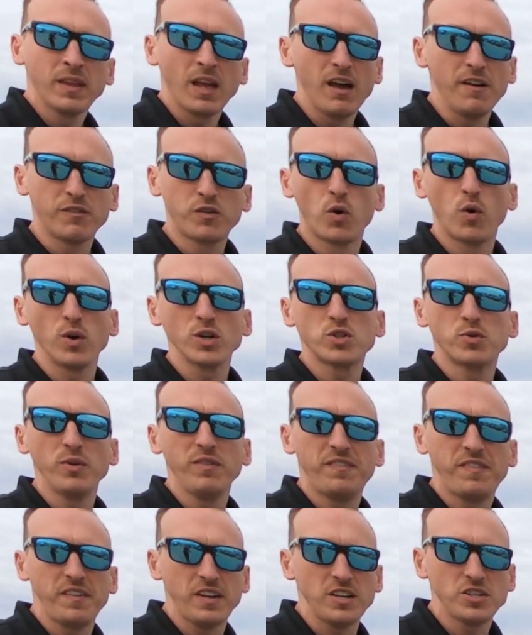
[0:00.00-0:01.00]
Of course we
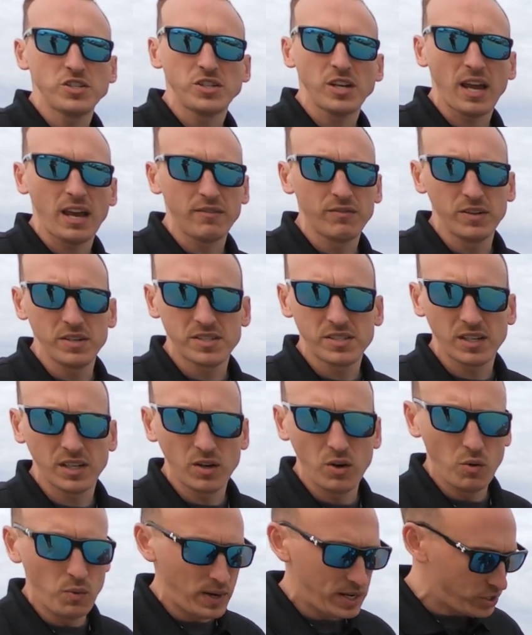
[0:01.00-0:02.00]
finish every
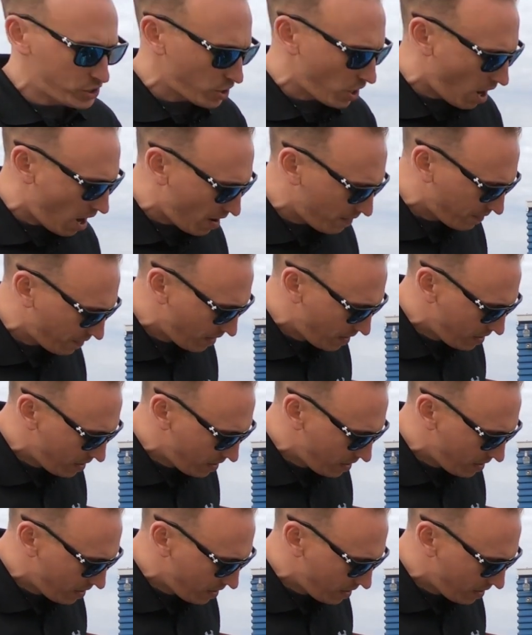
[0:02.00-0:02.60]
single winch off